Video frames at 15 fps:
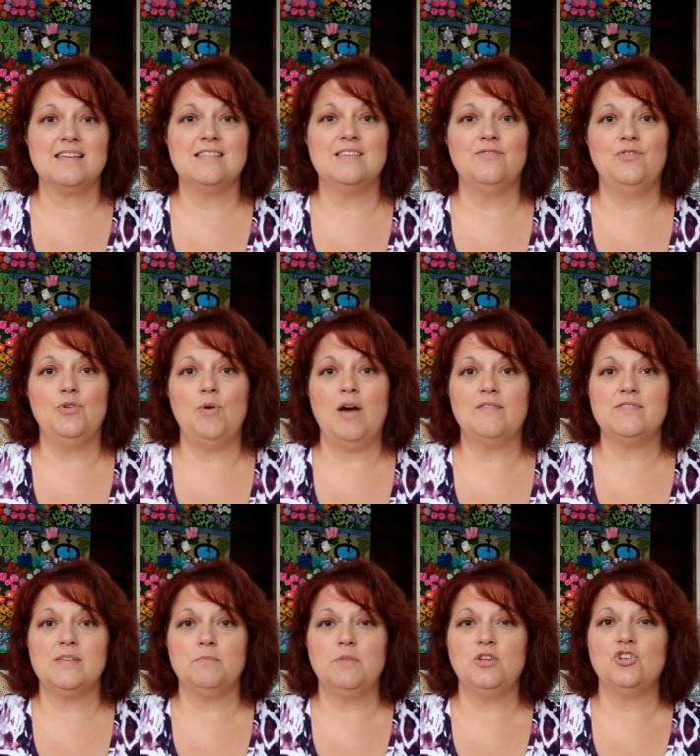is if you have
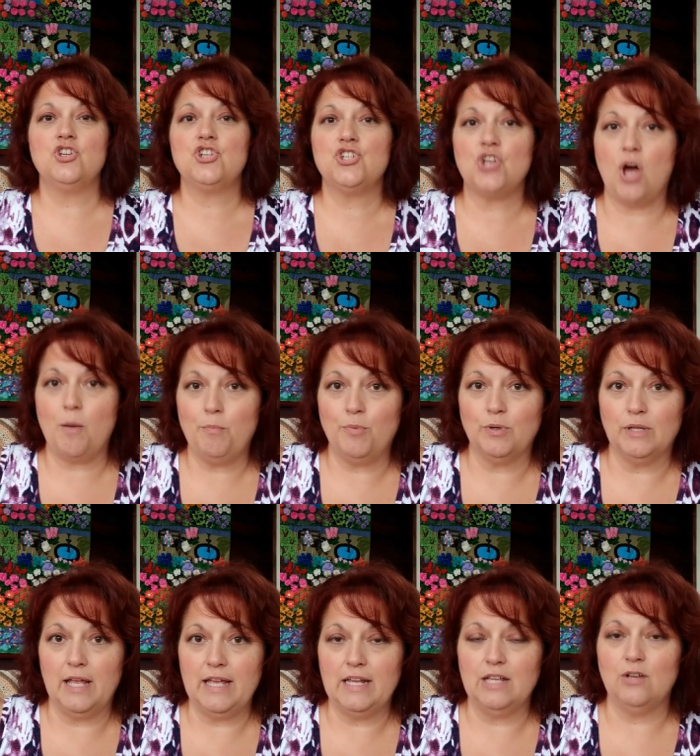something shop
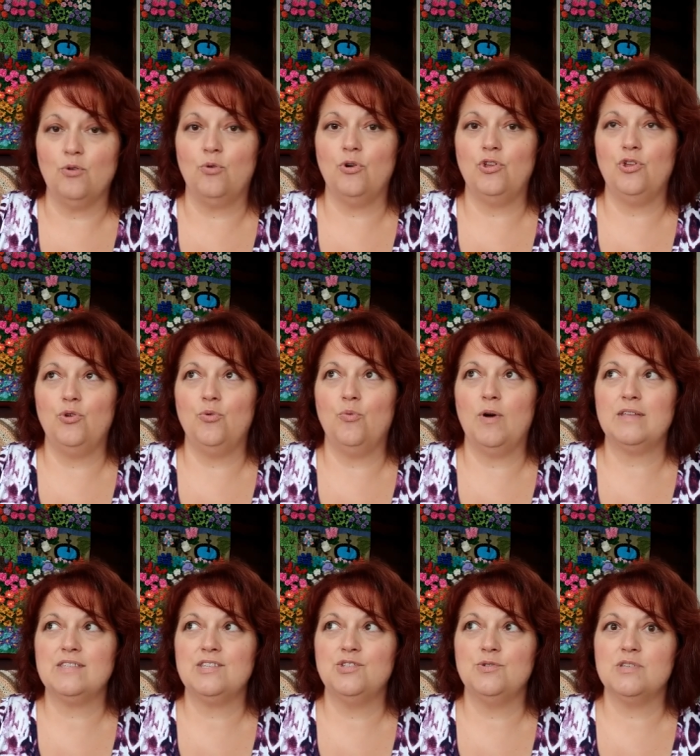related or you want
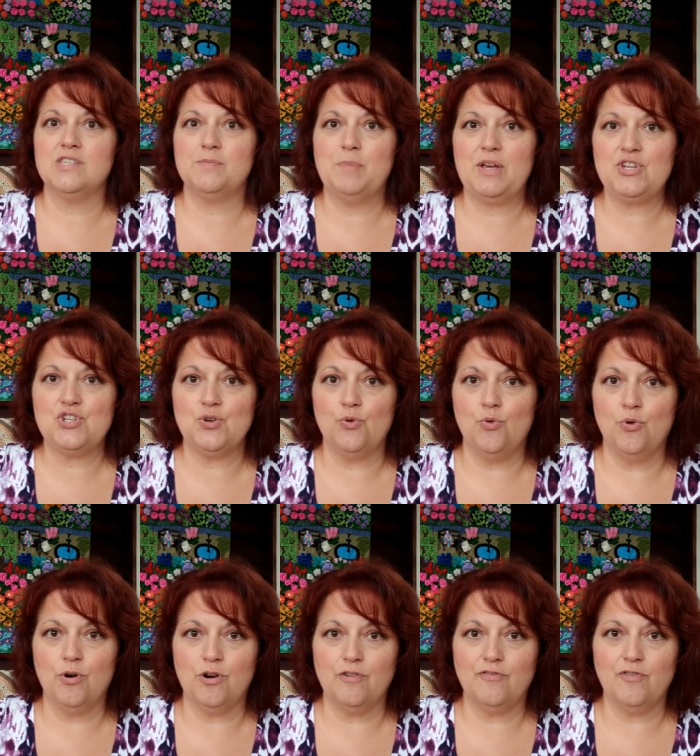to do a special
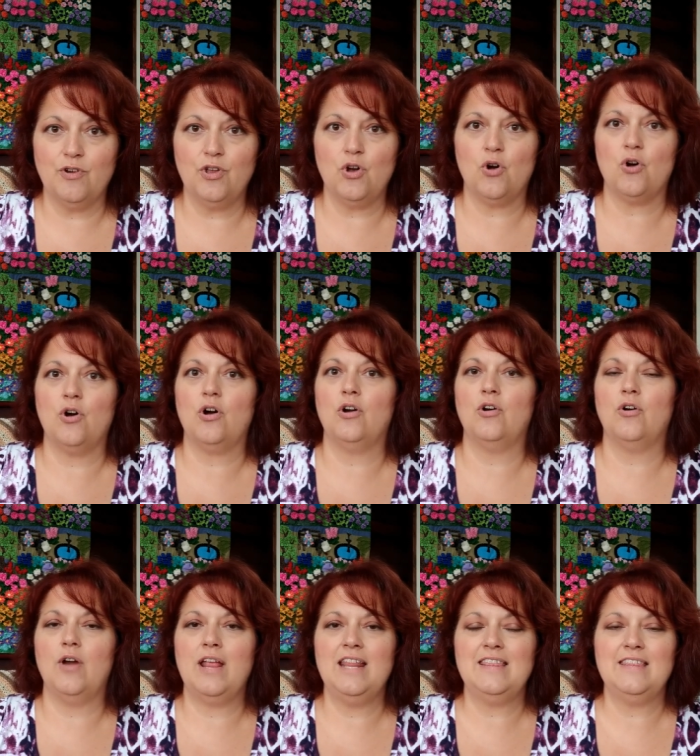order for yarn or
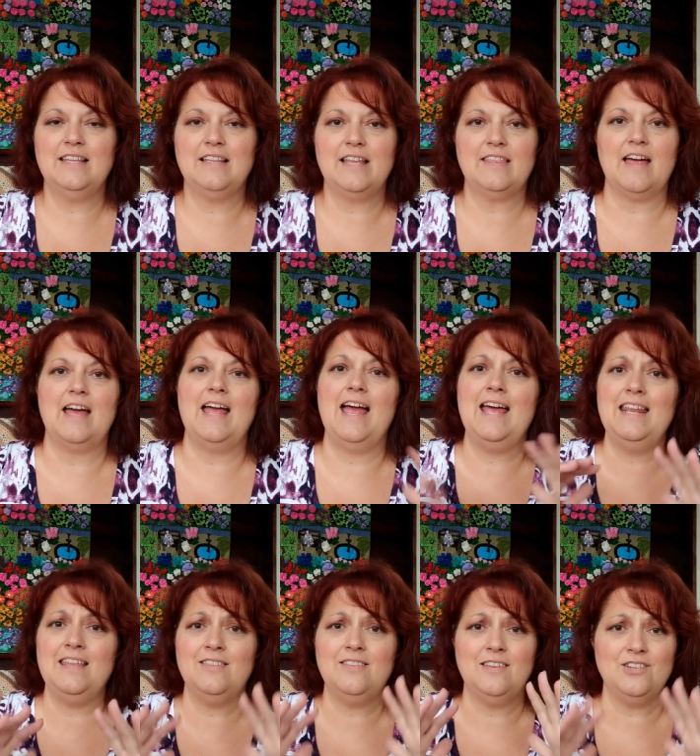anything like that,
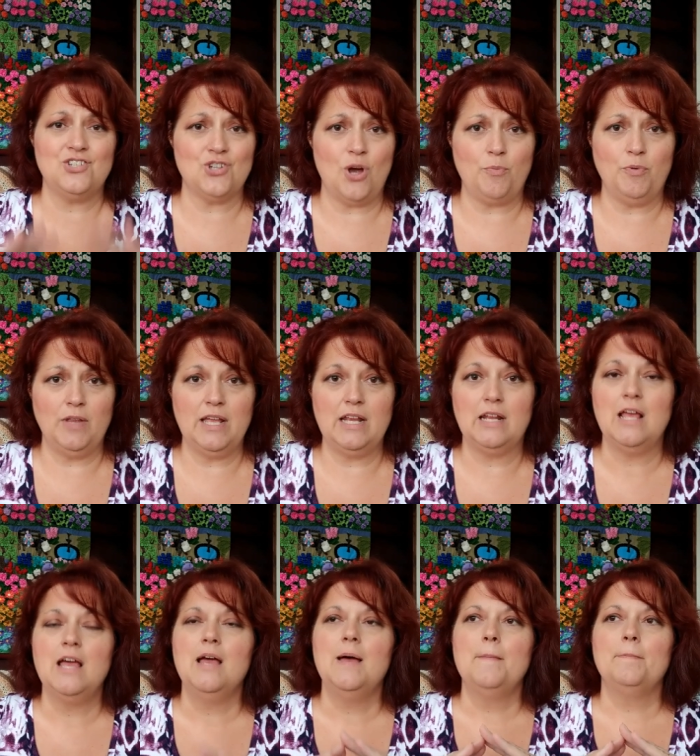anything shop related,
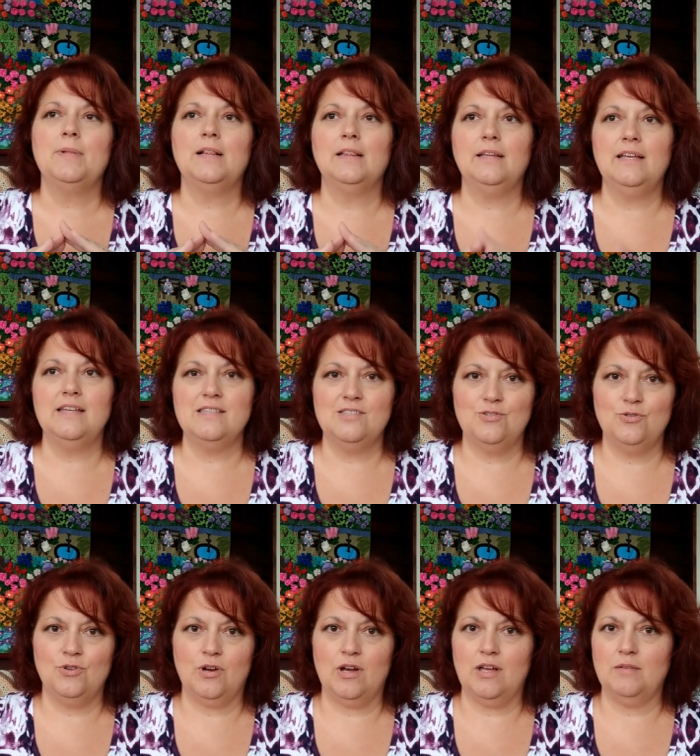please do
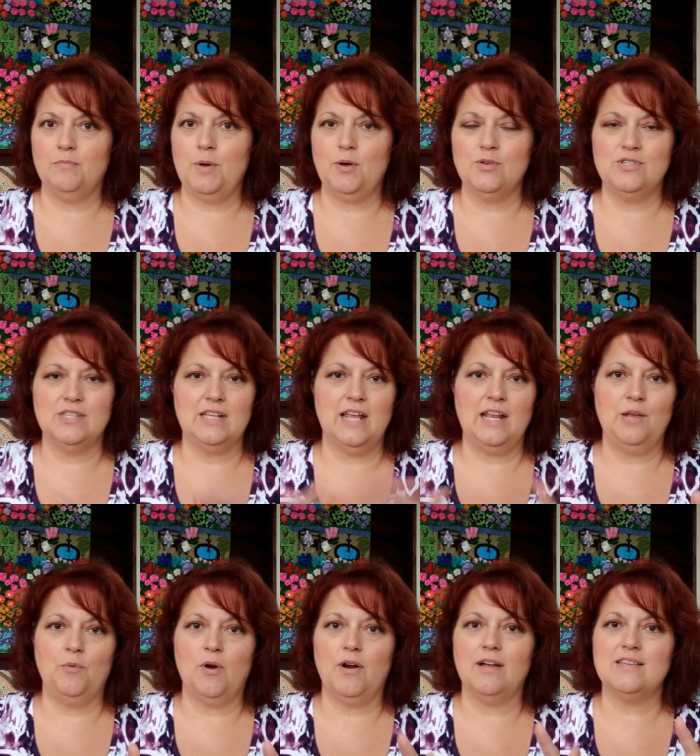not post it
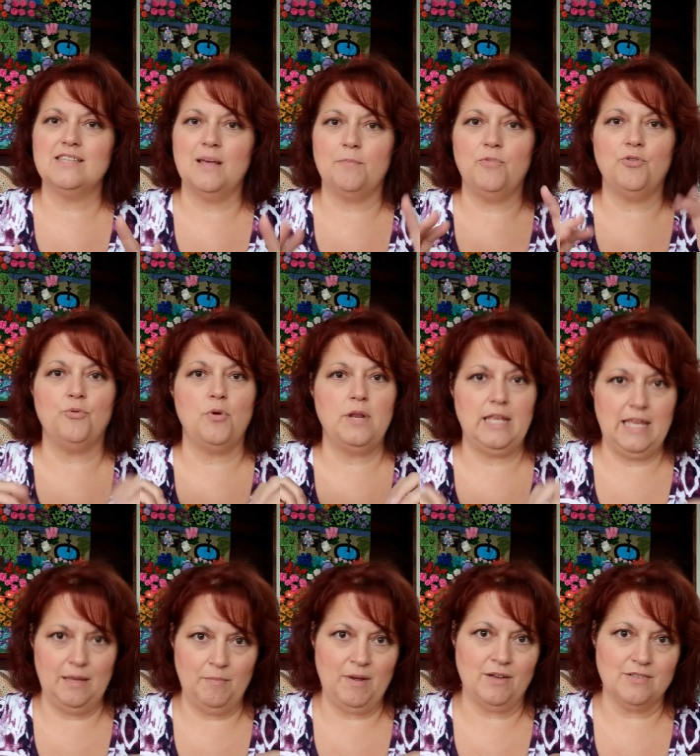anywhere except through an
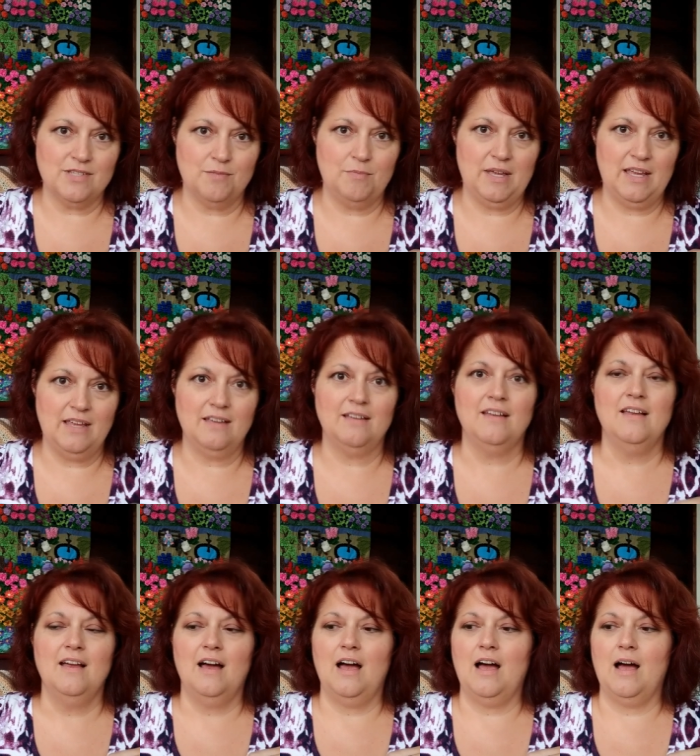email to me.
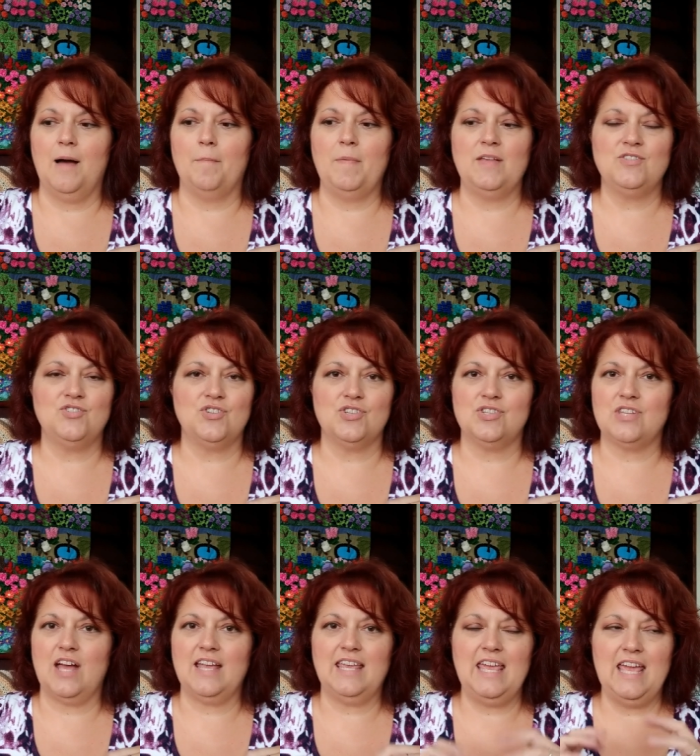Um, it's just,
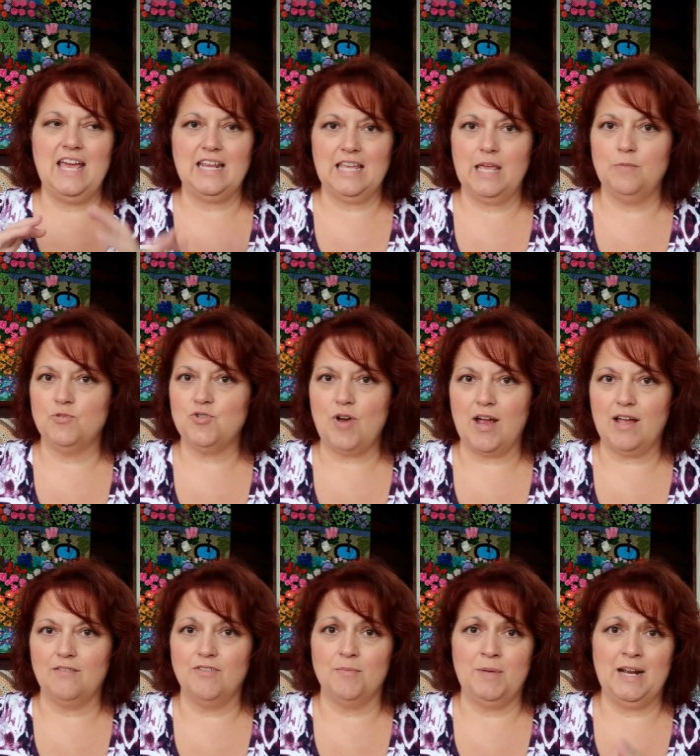I can't keep track
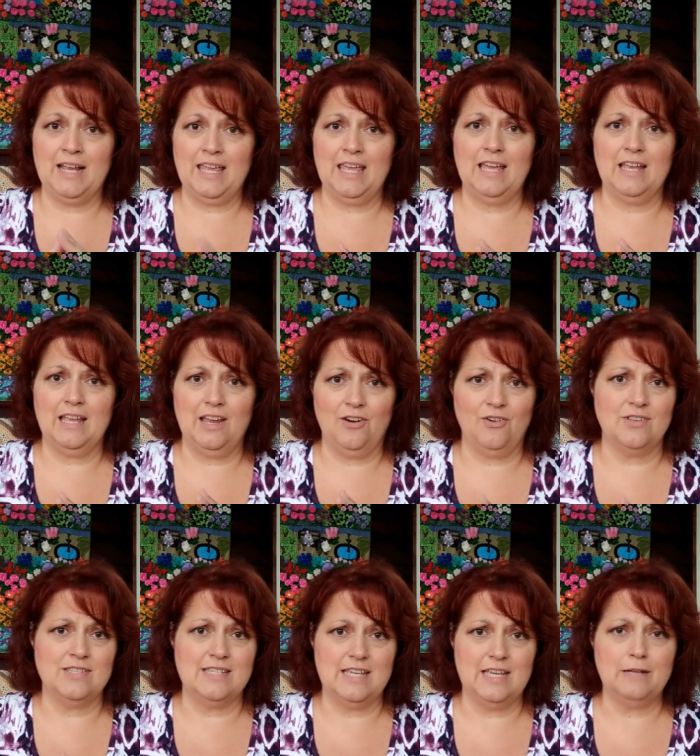of them and I can't
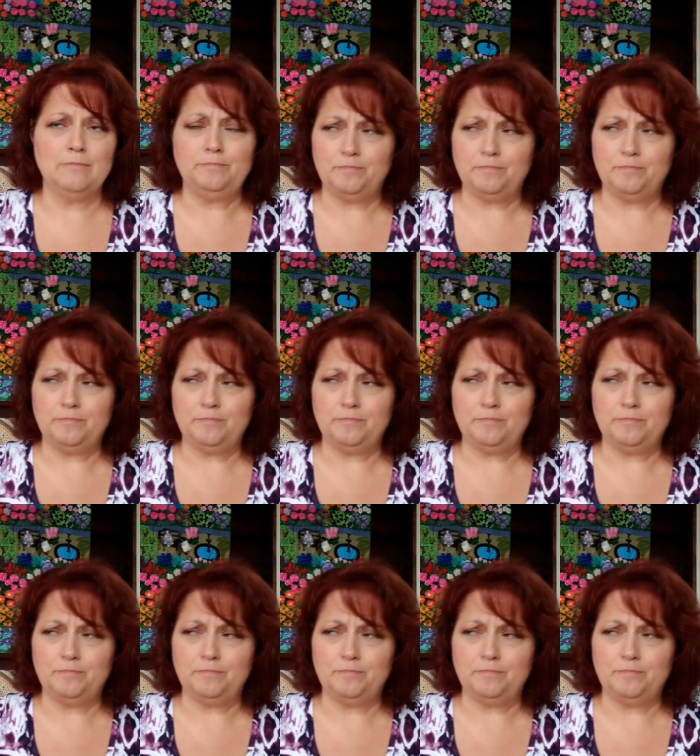guarantee